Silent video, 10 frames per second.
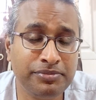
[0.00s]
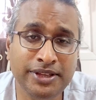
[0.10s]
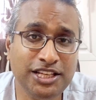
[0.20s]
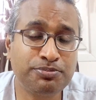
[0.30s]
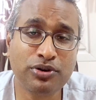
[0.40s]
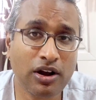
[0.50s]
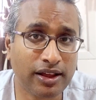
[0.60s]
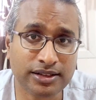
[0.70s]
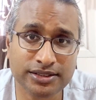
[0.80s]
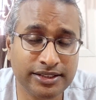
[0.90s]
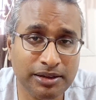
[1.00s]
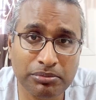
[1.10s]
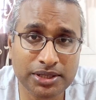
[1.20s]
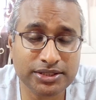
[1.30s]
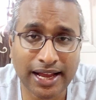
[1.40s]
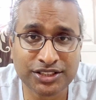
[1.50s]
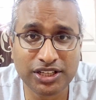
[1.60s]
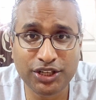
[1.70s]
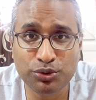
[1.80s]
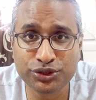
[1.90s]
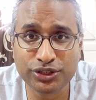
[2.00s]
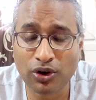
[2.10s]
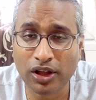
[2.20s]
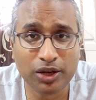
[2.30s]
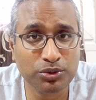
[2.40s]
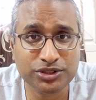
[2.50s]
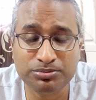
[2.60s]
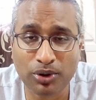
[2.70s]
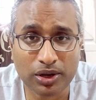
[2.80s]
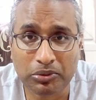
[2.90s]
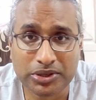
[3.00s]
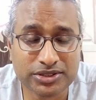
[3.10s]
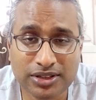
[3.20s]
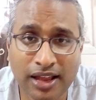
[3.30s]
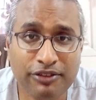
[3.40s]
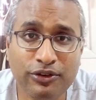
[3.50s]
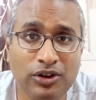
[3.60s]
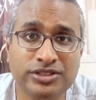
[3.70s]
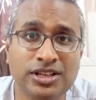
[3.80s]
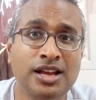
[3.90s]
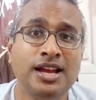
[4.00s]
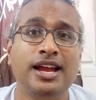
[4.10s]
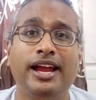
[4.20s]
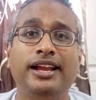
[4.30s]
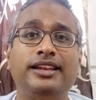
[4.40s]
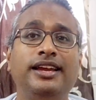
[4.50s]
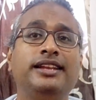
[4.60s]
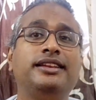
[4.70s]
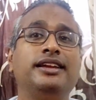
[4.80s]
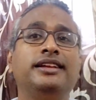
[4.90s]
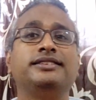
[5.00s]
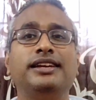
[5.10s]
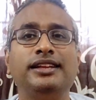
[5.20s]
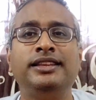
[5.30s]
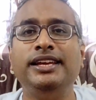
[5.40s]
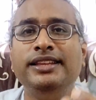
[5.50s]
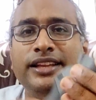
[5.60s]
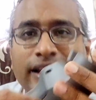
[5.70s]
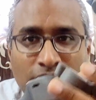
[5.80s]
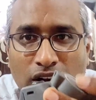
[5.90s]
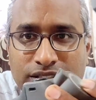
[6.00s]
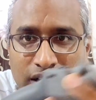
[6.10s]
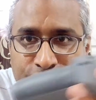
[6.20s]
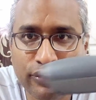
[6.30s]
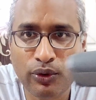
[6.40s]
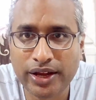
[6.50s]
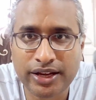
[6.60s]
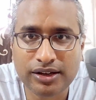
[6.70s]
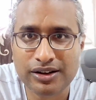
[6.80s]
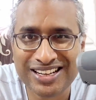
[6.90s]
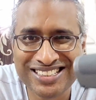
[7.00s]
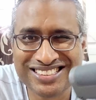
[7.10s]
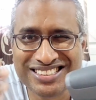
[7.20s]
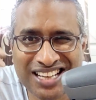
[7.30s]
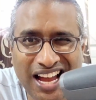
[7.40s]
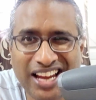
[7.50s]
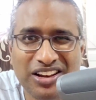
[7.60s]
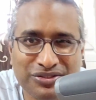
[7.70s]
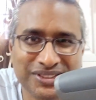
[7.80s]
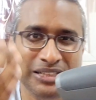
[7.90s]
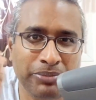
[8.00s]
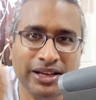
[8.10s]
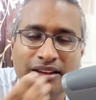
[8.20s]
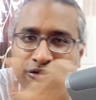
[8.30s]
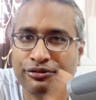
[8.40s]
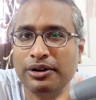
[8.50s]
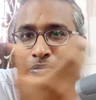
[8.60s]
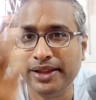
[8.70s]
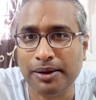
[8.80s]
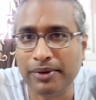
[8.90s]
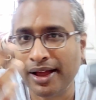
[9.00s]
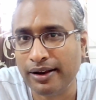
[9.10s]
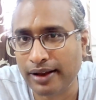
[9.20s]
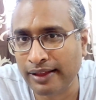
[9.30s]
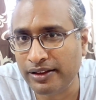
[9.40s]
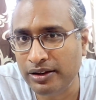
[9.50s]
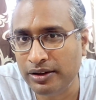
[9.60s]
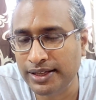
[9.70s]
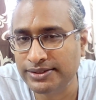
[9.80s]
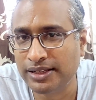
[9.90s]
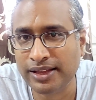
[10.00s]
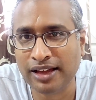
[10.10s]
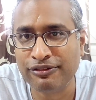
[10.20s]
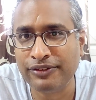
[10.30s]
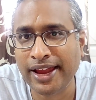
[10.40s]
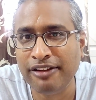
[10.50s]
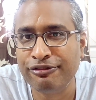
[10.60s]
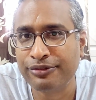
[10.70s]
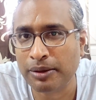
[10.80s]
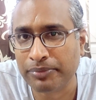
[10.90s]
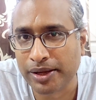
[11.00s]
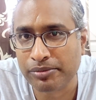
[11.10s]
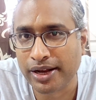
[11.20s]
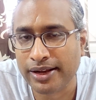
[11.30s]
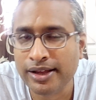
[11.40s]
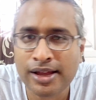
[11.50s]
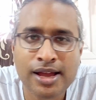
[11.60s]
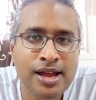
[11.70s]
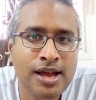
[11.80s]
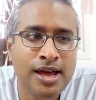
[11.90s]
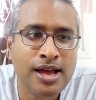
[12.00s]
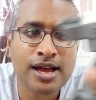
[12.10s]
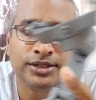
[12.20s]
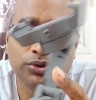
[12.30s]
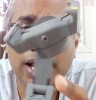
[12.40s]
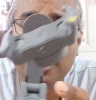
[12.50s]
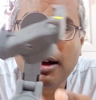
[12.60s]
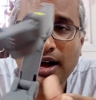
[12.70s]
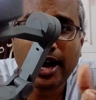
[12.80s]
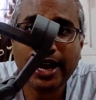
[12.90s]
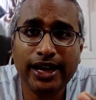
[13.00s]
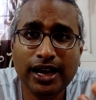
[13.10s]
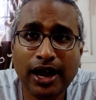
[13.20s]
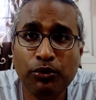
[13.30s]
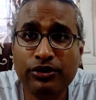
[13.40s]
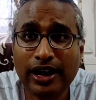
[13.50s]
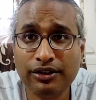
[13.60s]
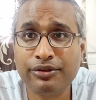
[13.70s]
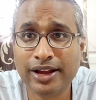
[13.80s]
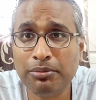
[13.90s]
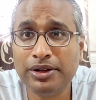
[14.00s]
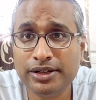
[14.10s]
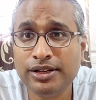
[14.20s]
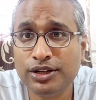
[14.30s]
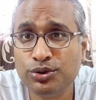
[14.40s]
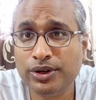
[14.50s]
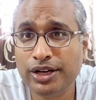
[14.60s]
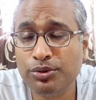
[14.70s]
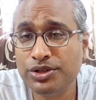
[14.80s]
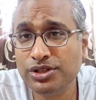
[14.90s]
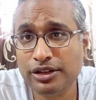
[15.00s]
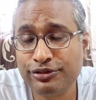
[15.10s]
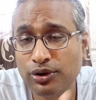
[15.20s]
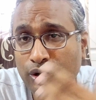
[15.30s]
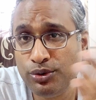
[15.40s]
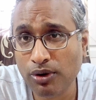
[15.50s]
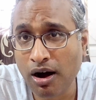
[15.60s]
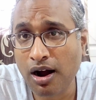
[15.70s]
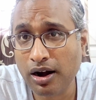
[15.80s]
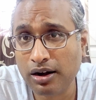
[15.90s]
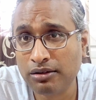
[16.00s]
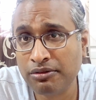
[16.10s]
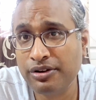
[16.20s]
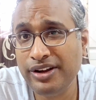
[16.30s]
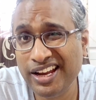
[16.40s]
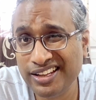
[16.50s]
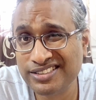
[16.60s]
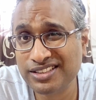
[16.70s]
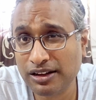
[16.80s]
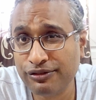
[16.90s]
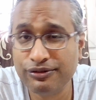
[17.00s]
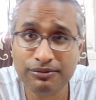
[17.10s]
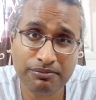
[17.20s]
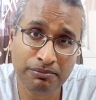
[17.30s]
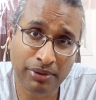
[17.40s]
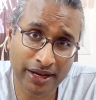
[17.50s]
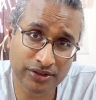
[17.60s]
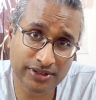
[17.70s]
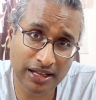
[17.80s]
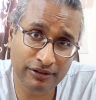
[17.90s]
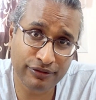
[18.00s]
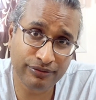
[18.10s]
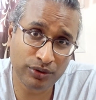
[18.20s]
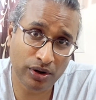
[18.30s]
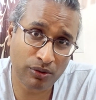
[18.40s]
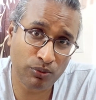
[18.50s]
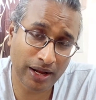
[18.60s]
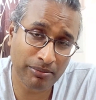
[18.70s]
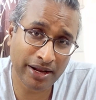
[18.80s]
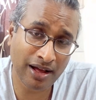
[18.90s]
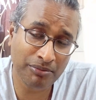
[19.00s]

these products, gimbals, are actually used in Hollywoods and Bollywoods, and of course, it's the technology that's flowing here is kind of seeping in from them and the learnings that they have gained from them, right? So yeah, I would rather recommend it to an individual if at all you are creating stuff by yourself, you are a one-man